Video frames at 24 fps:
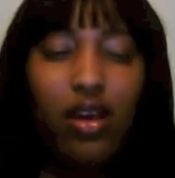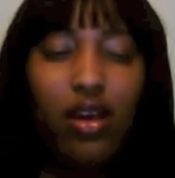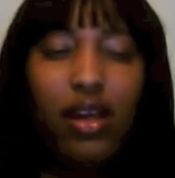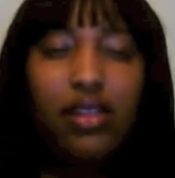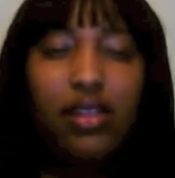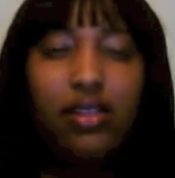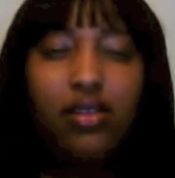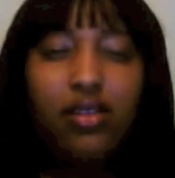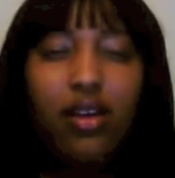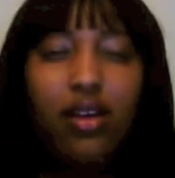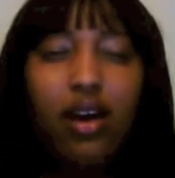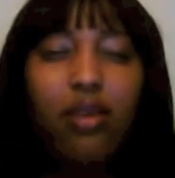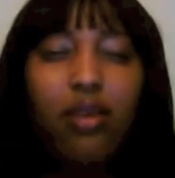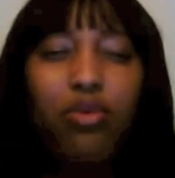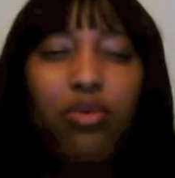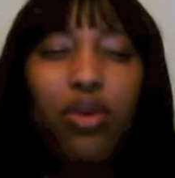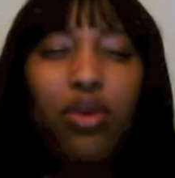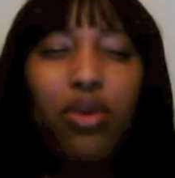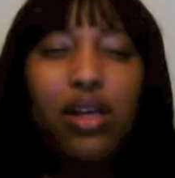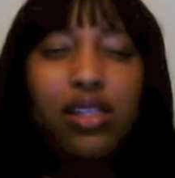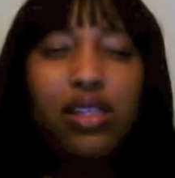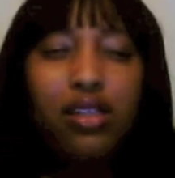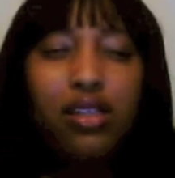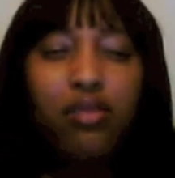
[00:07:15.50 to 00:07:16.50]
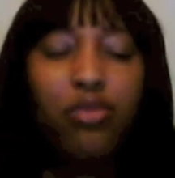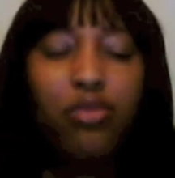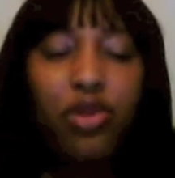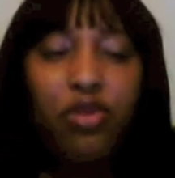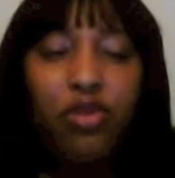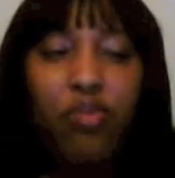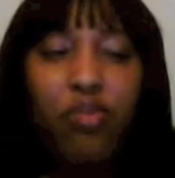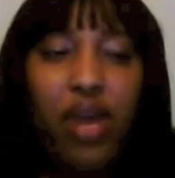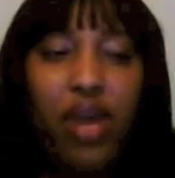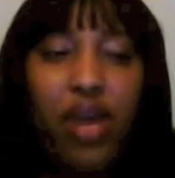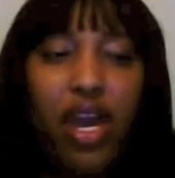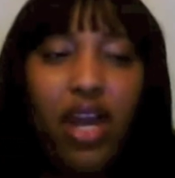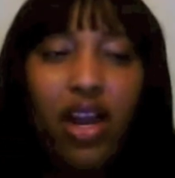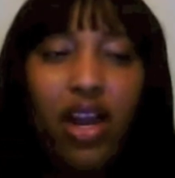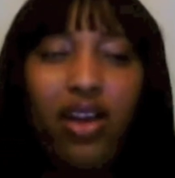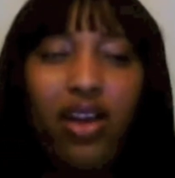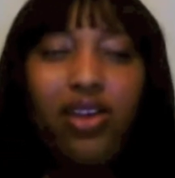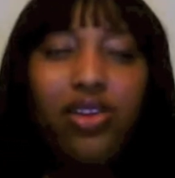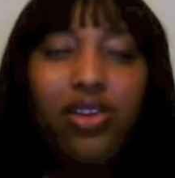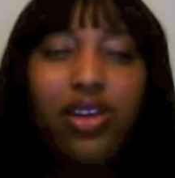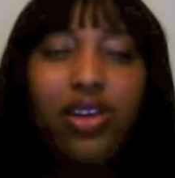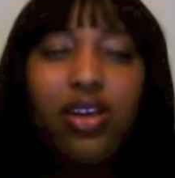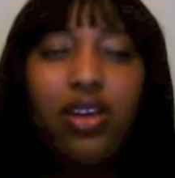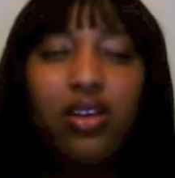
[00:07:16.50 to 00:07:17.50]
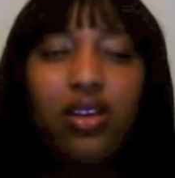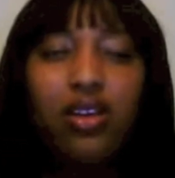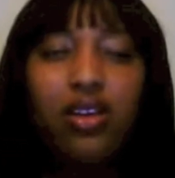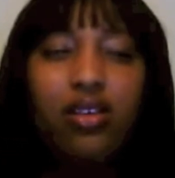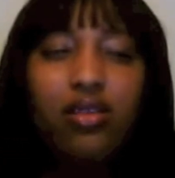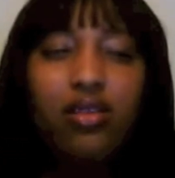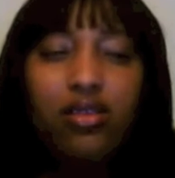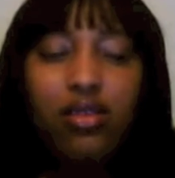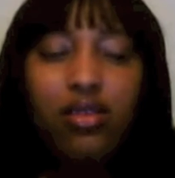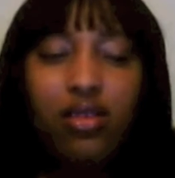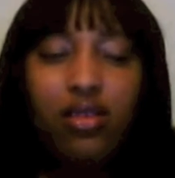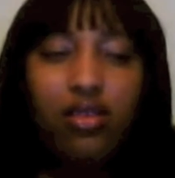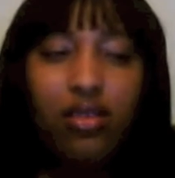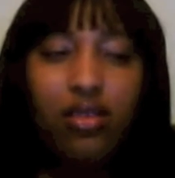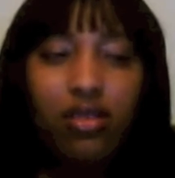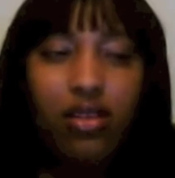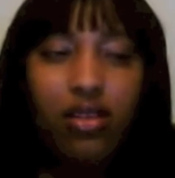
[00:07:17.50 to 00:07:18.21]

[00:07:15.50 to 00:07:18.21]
And so I wasn't prepared to